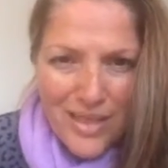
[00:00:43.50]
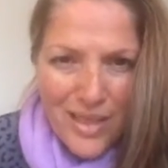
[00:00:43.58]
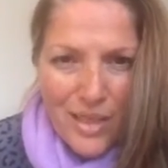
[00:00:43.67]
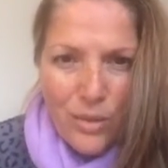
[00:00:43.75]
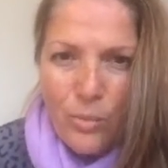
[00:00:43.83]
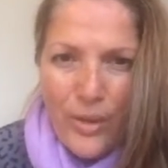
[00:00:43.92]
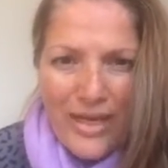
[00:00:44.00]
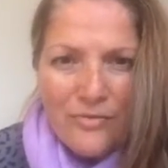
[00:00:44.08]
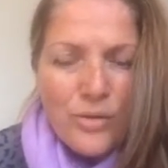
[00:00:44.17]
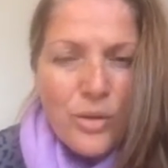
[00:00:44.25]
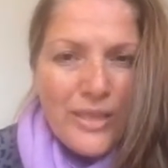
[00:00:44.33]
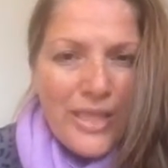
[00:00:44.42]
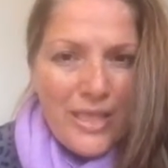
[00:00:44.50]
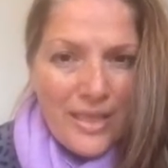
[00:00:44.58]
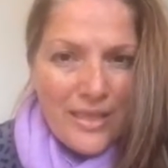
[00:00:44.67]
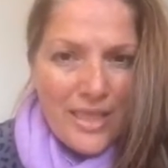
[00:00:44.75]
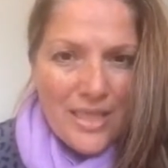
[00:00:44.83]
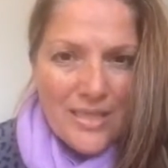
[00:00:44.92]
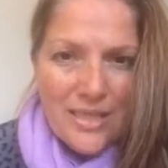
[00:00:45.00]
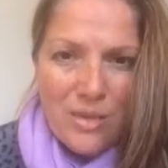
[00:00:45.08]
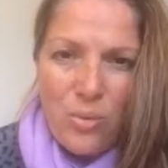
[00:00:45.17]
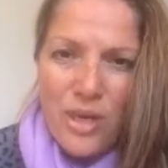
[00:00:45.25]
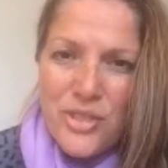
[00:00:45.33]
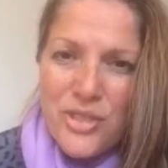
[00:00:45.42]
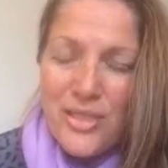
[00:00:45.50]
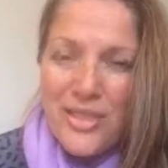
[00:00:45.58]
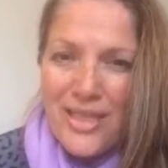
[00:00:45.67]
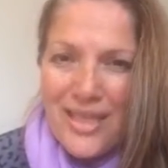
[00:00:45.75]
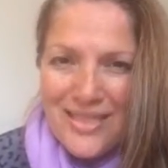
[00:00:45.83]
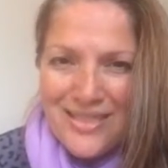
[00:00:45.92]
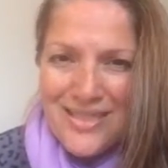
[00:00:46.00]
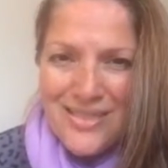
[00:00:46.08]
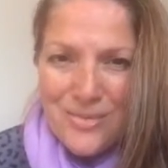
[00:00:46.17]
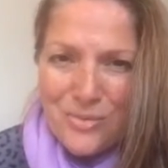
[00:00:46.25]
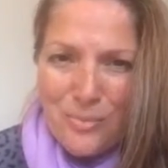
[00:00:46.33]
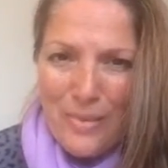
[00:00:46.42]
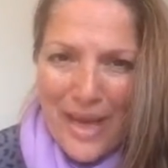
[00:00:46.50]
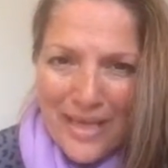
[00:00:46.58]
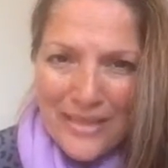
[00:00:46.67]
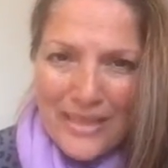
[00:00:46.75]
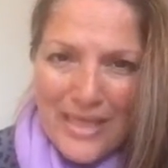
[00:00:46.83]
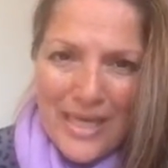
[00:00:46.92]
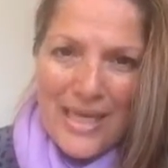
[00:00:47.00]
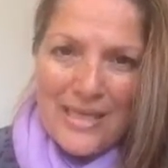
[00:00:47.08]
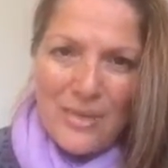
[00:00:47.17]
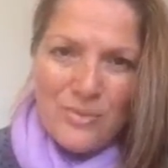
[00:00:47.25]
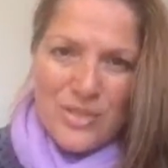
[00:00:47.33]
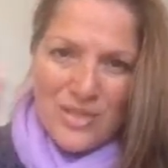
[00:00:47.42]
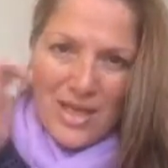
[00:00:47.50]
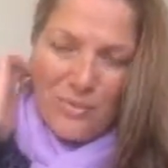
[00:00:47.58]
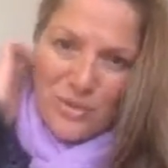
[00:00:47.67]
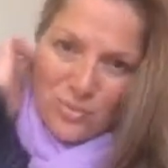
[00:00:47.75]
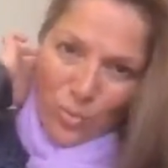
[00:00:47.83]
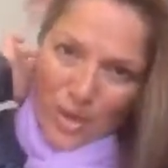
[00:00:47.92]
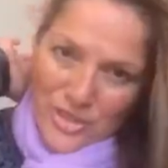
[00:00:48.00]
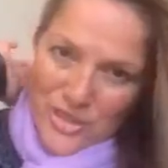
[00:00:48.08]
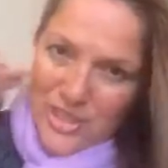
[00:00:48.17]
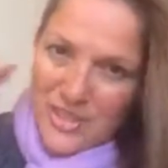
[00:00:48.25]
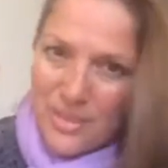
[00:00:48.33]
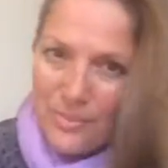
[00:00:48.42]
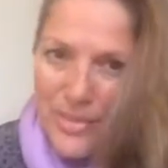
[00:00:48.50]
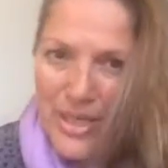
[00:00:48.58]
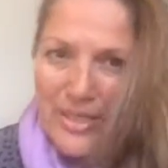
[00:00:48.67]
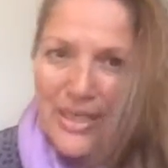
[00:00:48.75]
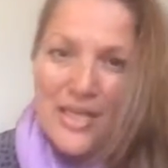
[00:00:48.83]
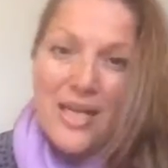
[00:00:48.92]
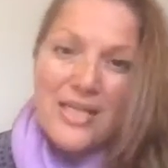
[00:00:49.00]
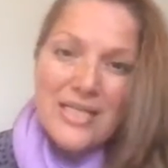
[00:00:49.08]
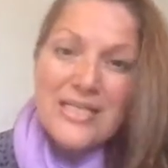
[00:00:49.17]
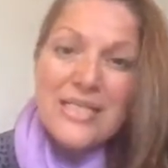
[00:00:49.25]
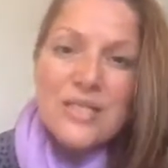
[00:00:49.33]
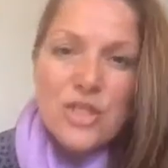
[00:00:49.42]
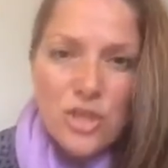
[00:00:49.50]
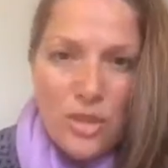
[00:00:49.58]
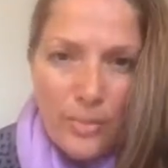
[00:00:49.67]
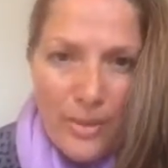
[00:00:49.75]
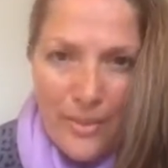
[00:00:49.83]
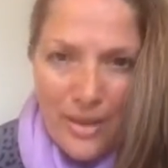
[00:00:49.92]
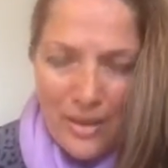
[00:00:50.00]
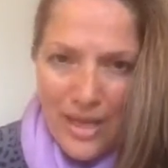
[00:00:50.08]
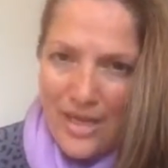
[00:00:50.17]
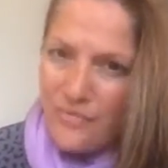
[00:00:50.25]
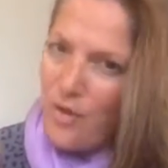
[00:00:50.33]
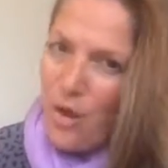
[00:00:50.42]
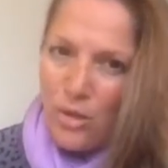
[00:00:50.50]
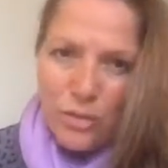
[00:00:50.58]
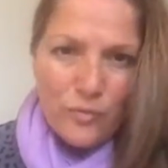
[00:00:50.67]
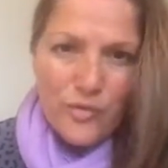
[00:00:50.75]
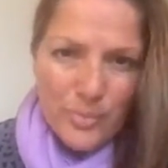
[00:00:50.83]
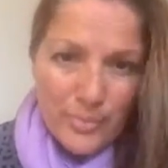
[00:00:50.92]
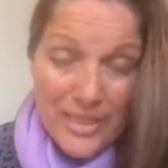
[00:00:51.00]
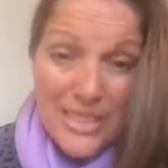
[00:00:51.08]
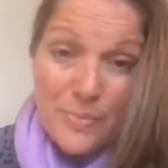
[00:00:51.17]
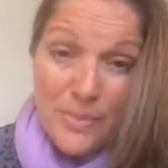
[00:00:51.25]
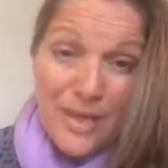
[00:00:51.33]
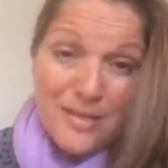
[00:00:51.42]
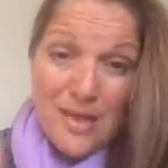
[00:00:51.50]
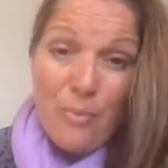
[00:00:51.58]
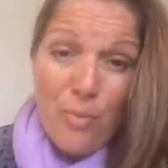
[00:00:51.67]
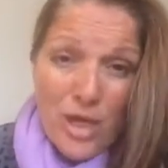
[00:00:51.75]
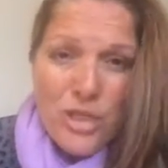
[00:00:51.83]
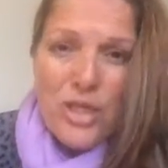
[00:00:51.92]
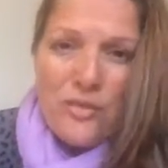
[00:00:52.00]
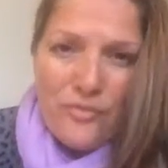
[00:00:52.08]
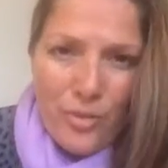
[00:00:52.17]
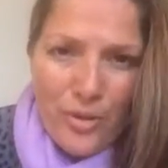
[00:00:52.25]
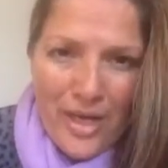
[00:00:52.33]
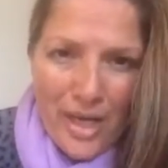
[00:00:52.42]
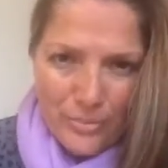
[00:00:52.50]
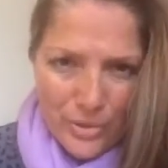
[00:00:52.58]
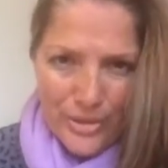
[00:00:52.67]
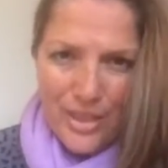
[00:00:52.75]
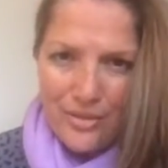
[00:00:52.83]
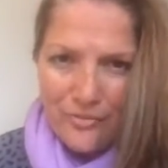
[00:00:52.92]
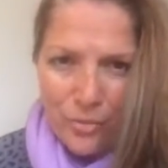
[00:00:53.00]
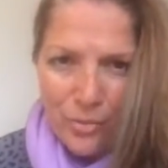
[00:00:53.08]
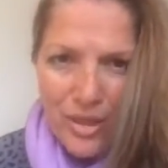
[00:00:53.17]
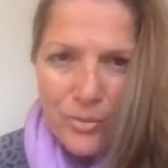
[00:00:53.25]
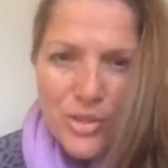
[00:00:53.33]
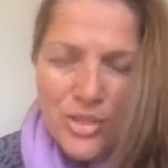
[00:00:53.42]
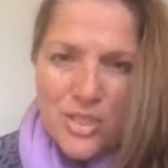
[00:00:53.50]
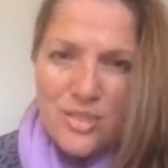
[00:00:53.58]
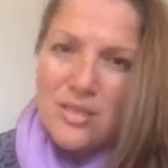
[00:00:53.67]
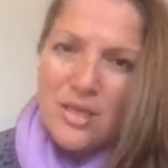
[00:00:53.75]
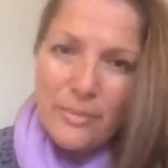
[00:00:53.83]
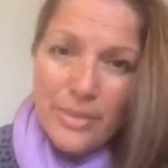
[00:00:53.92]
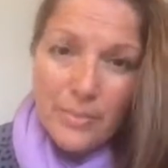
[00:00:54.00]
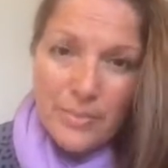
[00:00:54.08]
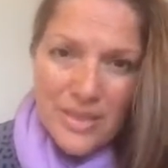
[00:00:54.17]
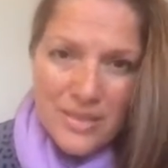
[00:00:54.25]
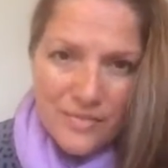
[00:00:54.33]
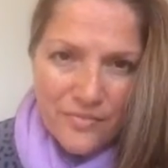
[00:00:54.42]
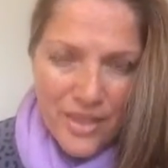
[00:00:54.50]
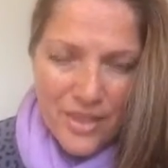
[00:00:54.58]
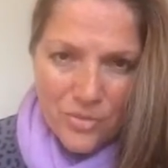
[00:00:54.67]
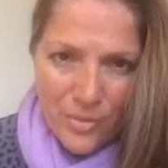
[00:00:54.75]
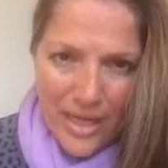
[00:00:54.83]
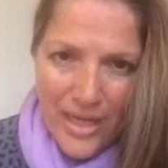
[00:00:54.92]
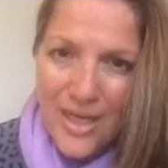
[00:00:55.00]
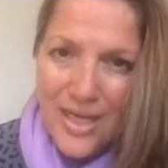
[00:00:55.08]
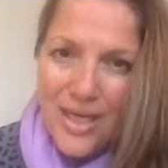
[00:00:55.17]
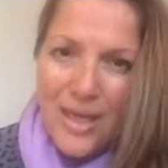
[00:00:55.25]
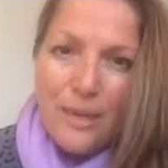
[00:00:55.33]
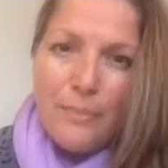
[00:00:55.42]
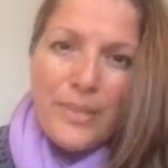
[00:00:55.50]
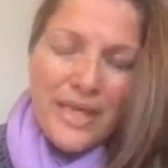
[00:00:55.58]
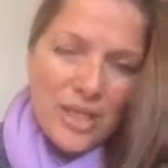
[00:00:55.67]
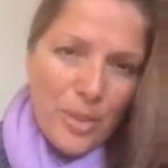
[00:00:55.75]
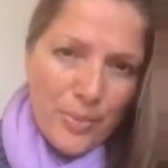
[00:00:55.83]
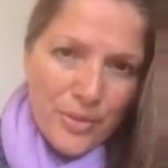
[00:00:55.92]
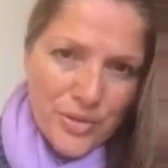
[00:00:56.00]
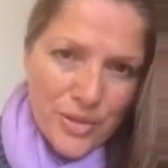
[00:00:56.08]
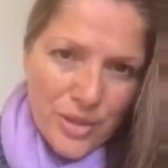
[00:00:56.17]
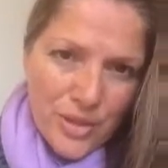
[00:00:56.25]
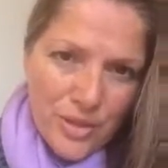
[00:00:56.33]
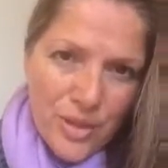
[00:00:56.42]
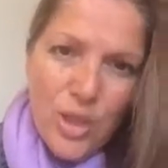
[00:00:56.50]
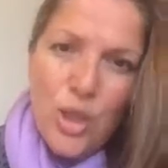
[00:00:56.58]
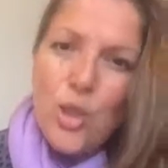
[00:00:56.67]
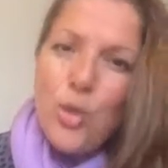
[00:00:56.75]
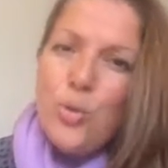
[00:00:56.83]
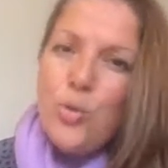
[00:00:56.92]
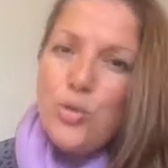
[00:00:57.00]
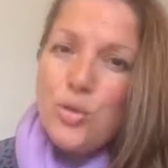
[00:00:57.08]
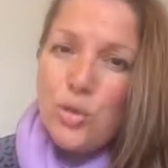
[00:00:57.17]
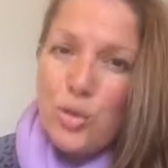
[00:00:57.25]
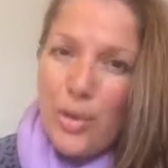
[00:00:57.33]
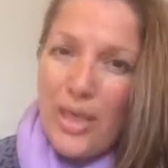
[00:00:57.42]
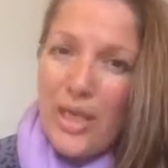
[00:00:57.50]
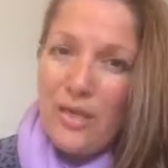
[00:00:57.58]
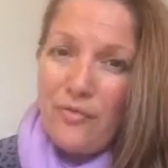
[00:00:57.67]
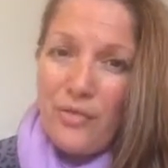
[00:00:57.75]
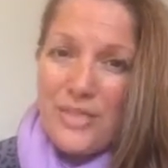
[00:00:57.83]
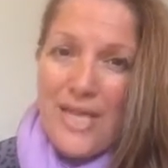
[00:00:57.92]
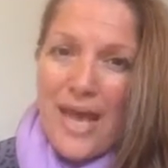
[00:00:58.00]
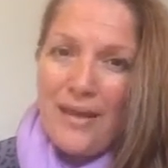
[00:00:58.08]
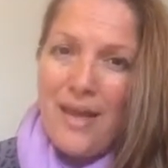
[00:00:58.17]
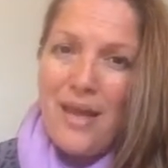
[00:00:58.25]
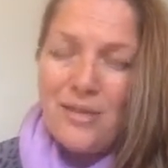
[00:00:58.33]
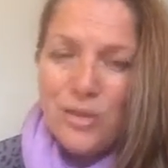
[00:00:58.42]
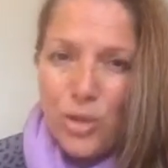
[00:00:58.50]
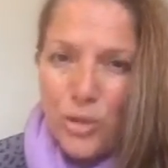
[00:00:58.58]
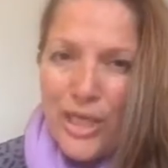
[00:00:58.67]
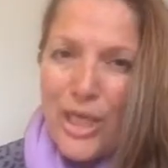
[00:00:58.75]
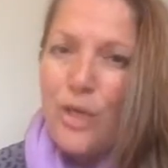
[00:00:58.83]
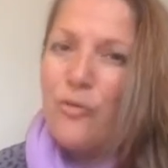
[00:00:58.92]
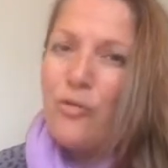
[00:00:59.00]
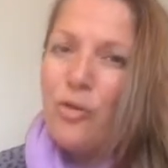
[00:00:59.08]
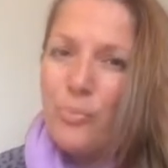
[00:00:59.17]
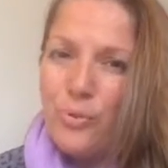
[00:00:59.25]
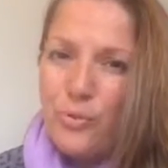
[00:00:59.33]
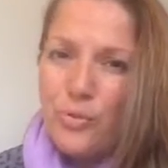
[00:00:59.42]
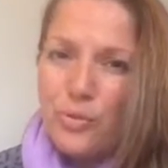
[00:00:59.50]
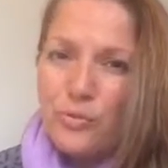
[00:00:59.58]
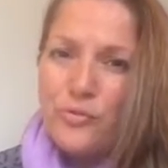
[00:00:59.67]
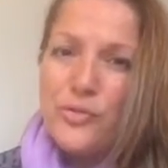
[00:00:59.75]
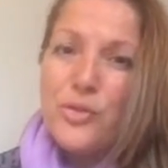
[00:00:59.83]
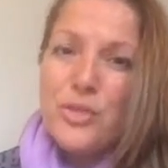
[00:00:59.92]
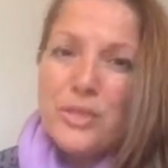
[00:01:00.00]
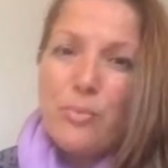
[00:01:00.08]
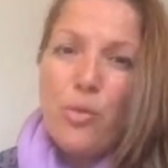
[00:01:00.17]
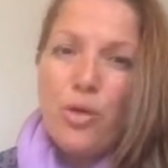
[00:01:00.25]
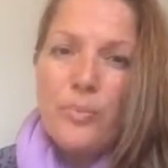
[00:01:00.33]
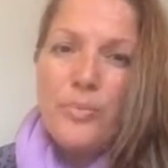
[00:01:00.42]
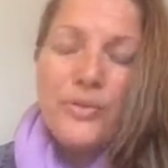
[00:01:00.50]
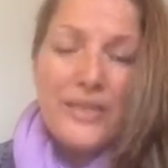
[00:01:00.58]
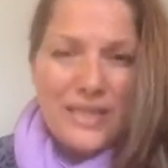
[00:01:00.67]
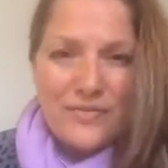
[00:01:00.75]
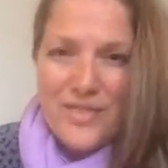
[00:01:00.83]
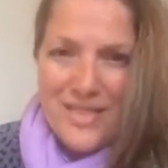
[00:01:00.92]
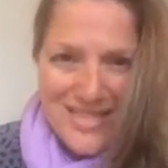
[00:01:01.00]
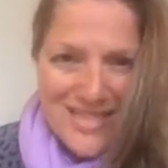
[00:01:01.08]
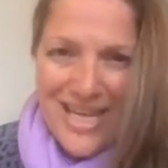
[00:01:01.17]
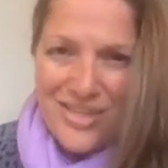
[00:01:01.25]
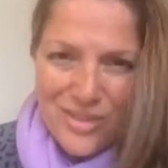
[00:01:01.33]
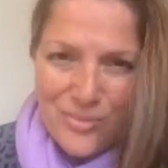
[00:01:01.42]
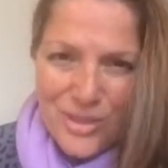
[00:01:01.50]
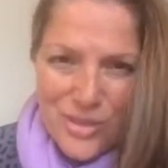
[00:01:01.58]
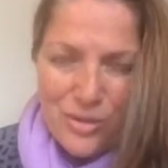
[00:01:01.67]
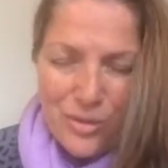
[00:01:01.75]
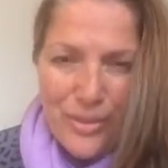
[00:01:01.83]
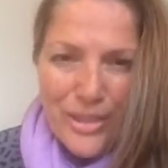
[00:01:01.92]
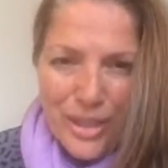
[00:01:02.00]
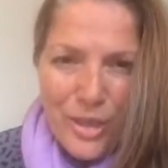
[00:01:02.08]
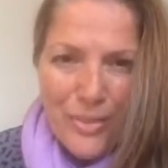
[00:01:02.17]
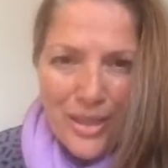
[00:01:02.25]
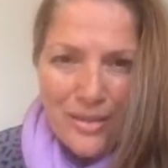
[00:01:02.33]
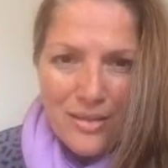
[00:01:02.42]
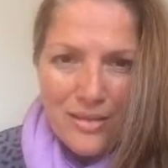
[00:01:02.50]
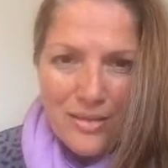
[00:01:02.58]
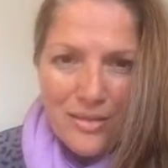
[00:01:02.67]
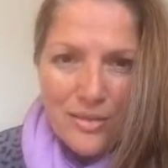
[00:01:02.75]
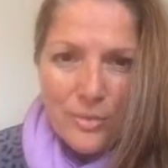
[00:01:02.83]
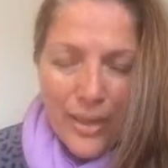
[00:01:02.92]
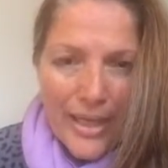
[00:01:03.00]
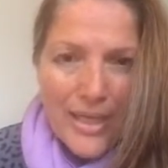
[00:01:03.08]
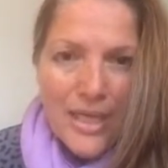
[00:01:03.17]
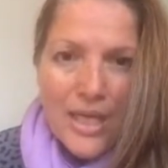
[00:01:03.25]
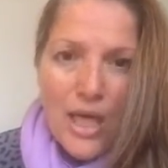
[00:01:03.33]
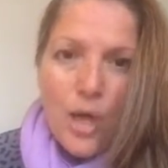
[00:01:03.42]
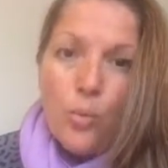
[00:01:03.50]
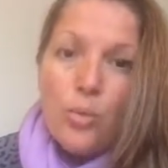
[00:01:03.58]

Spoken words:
way of looking at things, and I want you to get it so badly. And I was watching something, and I see this show up in my life all over the place because I'm watching for it, I'm looking for it, which is a big piece of things, right? Being the person who's looking for data, looking for proof to support beliefs. That's what we do when we're human, right? We're